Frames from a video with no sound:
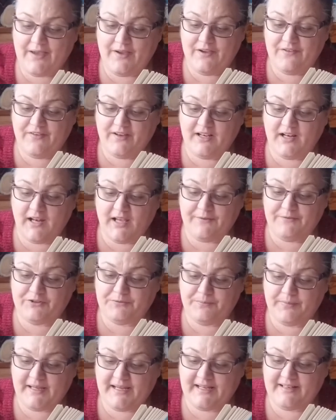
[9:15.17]
Everything in
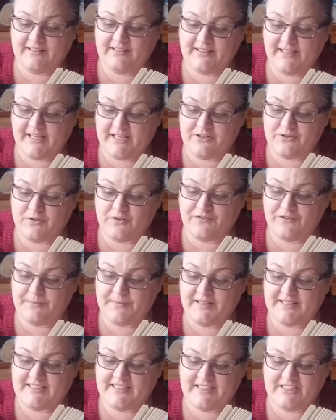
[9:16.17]
life was planned and scheduled,
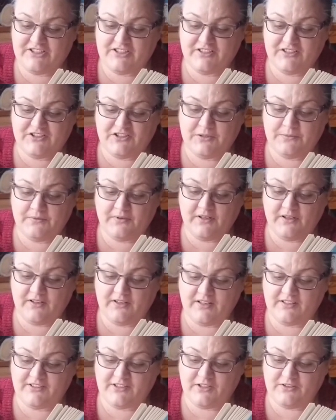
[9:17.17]
from her teaching to
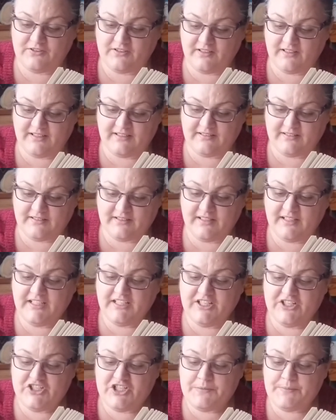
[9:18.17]
her socialising.
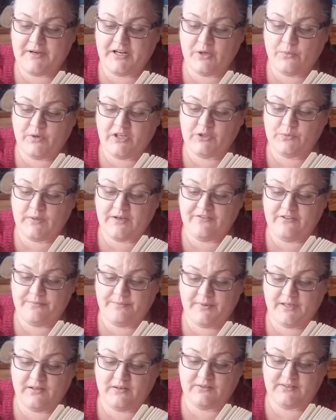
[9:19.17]
She planned a week's worth
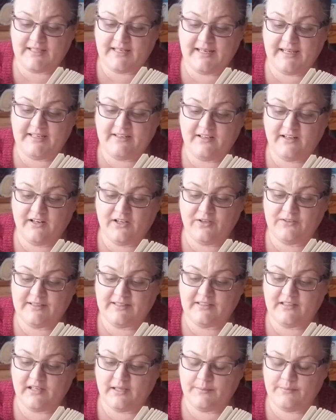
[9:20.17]
of meals and laid her
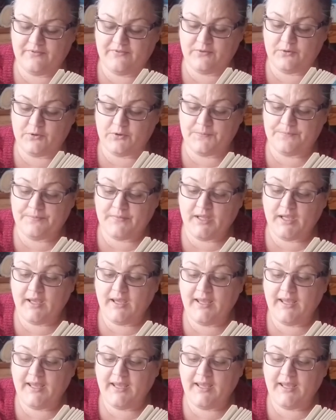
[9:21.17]
clothes out the night before.